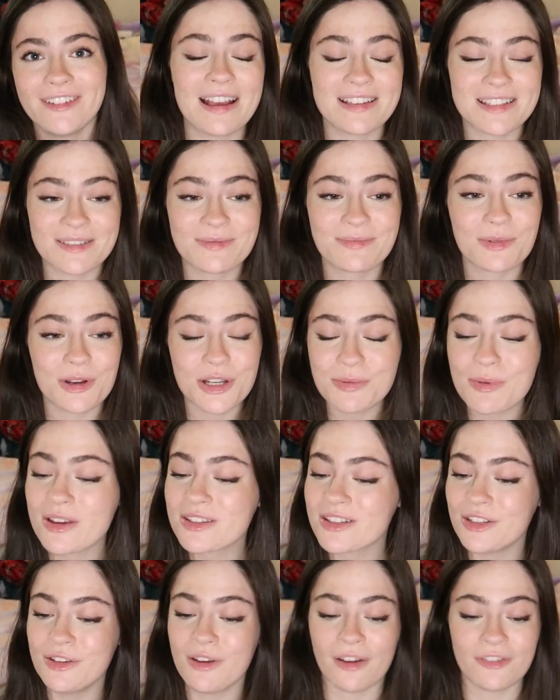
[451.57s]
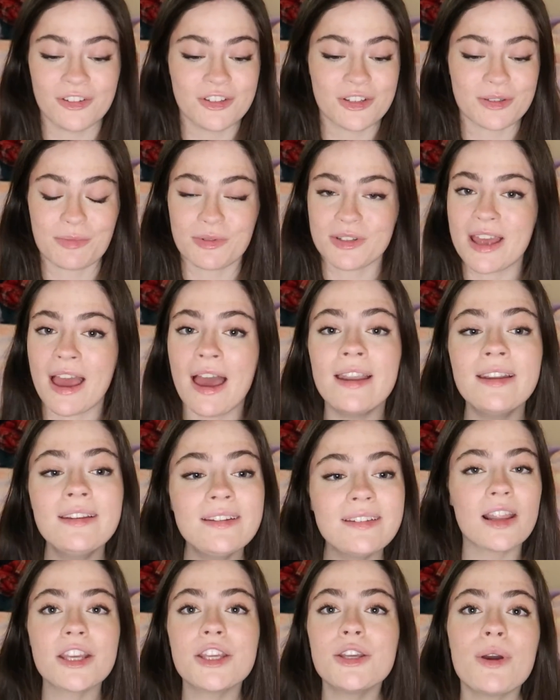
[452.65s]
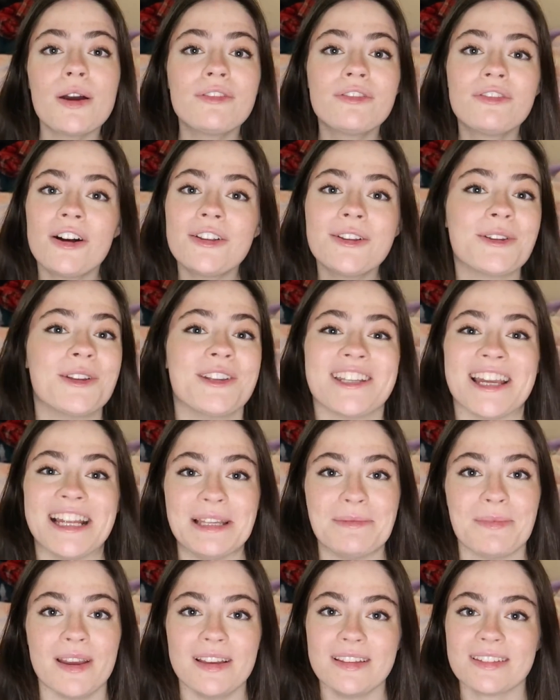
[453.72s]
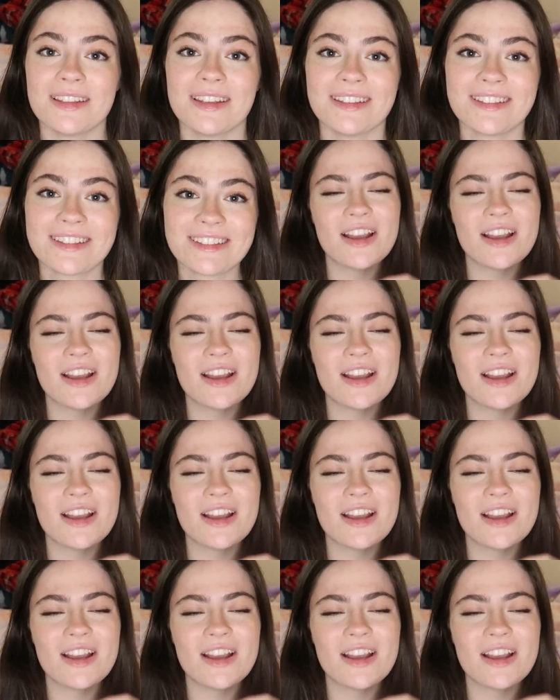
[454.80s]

As a British person, you have to just pretend like you have fun on a daily basis.